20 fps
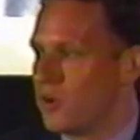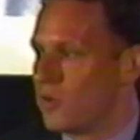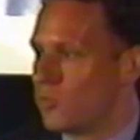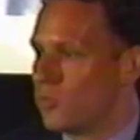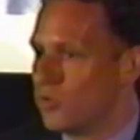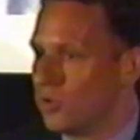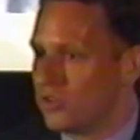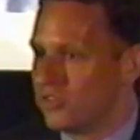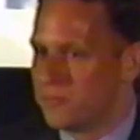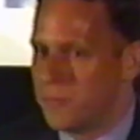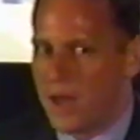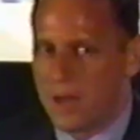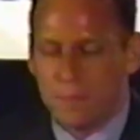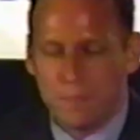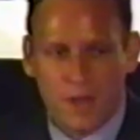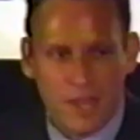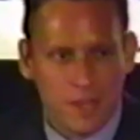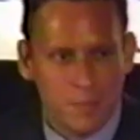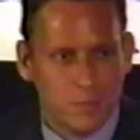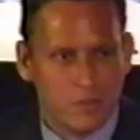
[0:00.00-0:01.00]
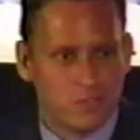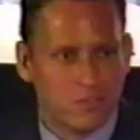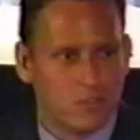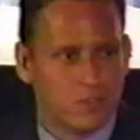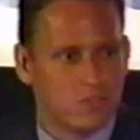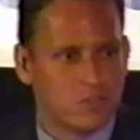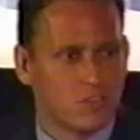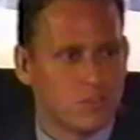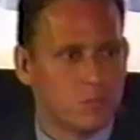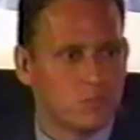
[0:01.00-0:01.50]
rules about payment
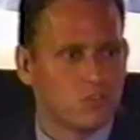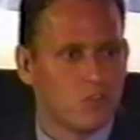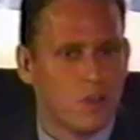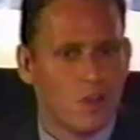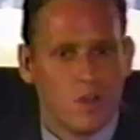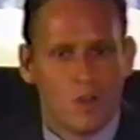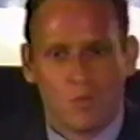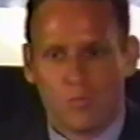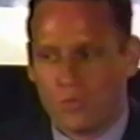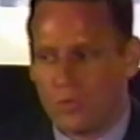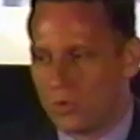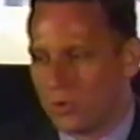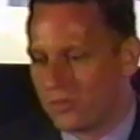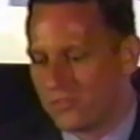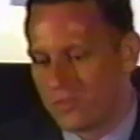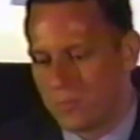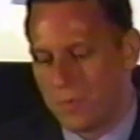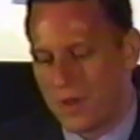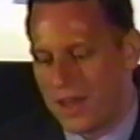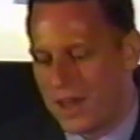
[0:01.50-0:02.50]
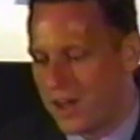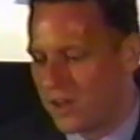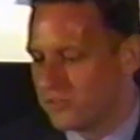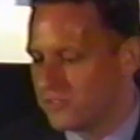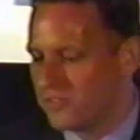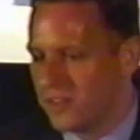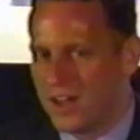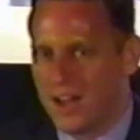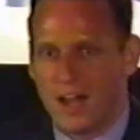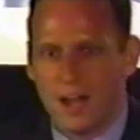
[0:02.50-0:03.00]
systems, rules about,